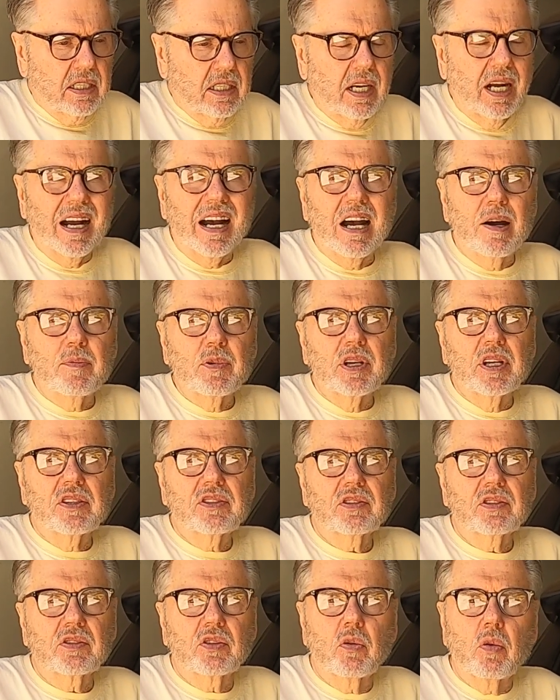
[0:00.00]

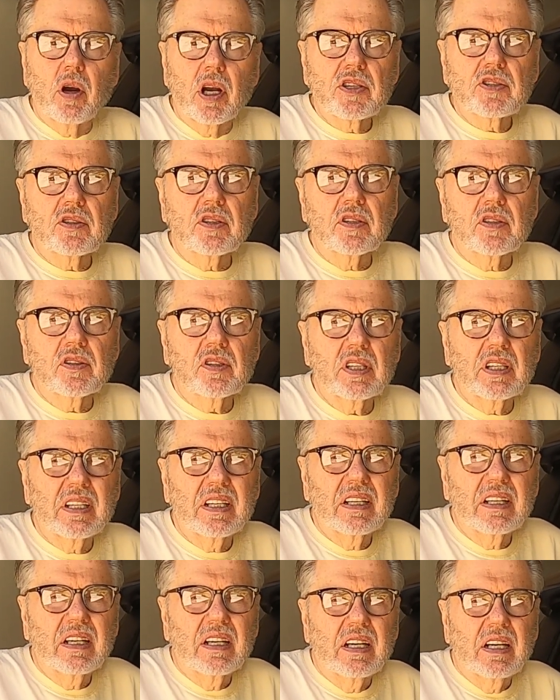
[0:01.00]
comments and questions
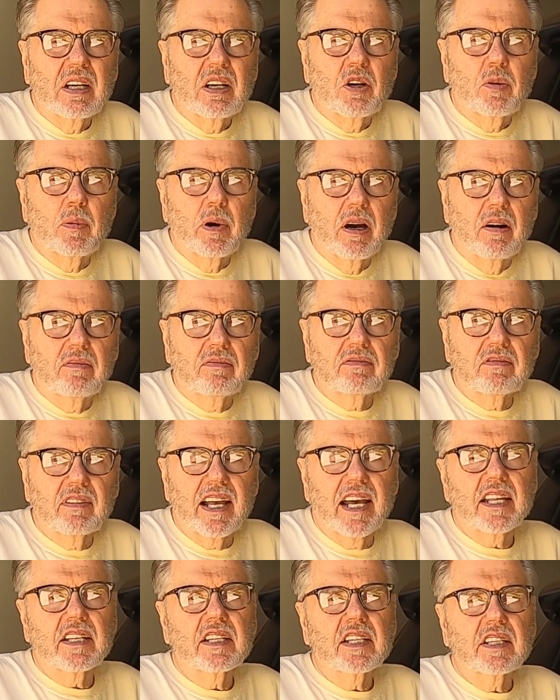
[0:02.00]
about
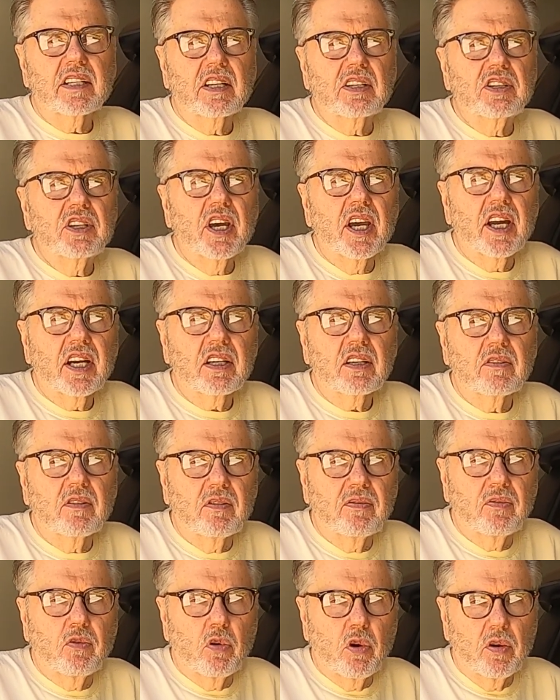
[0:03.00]
flattening the deck of
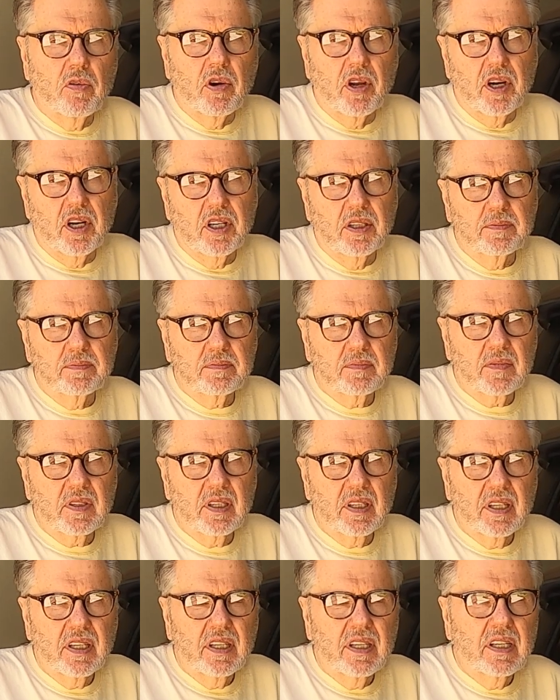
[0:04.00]
the 4Runner.
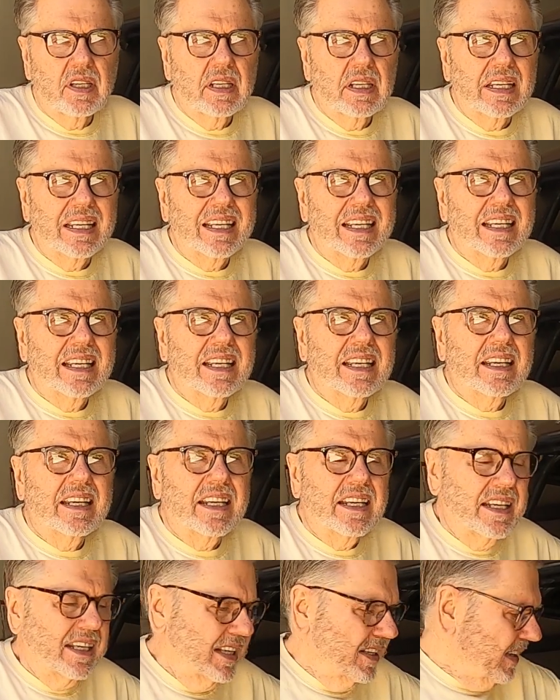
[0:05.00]

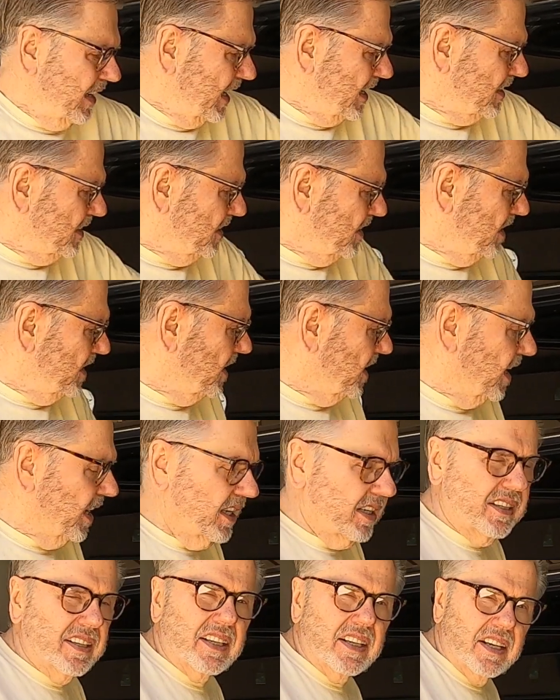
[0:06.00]
And I did
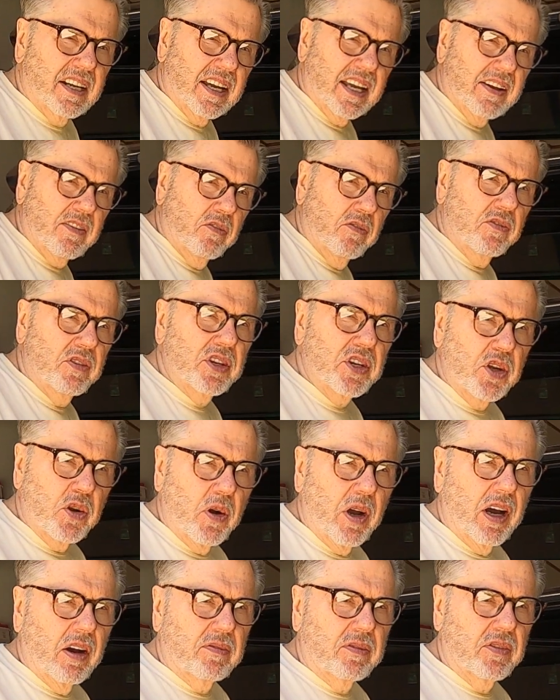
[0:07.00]
that, and I have a
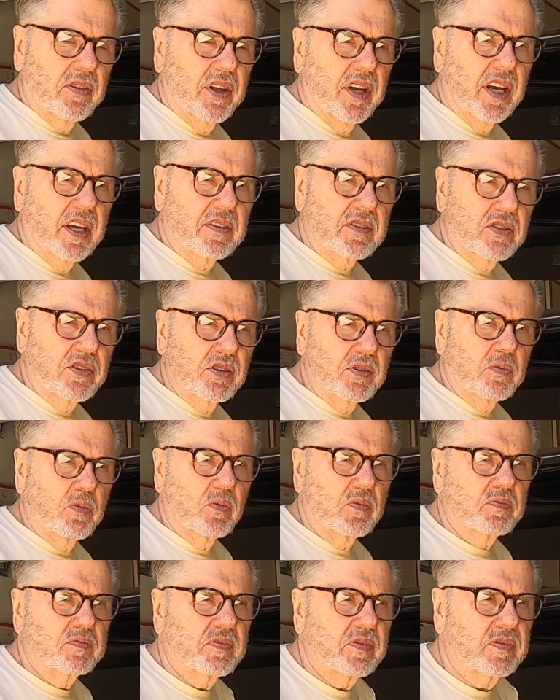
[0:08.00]
video out for that. You can
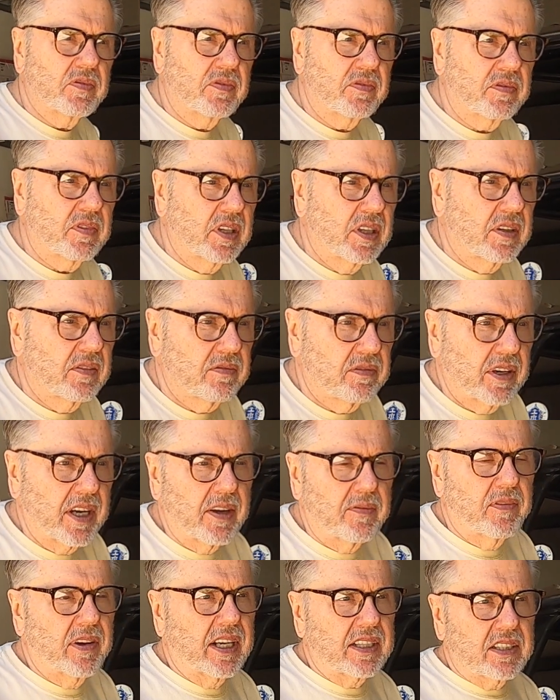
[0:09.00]
find,
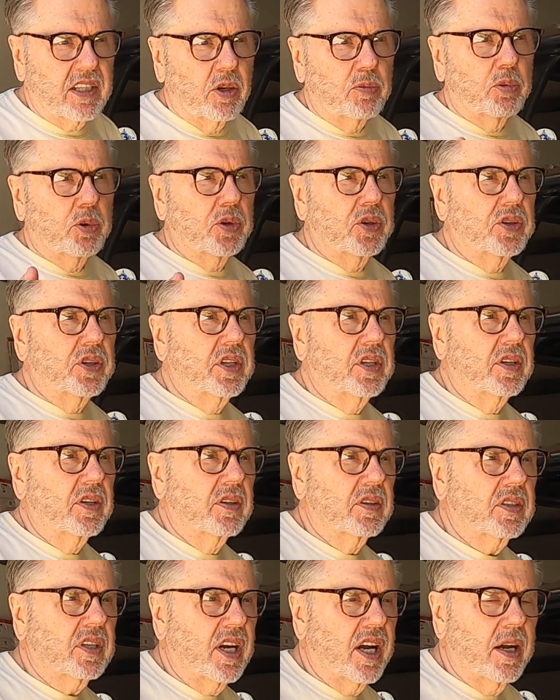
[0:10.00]
in fact, I'll put it in
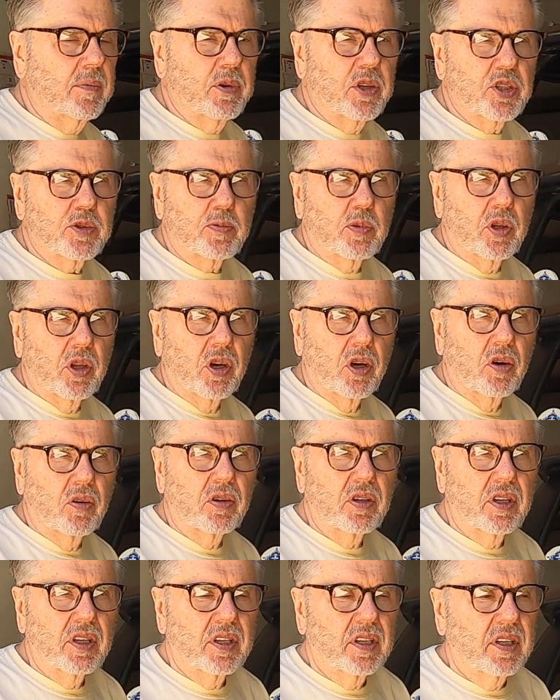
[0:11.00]
the comments below.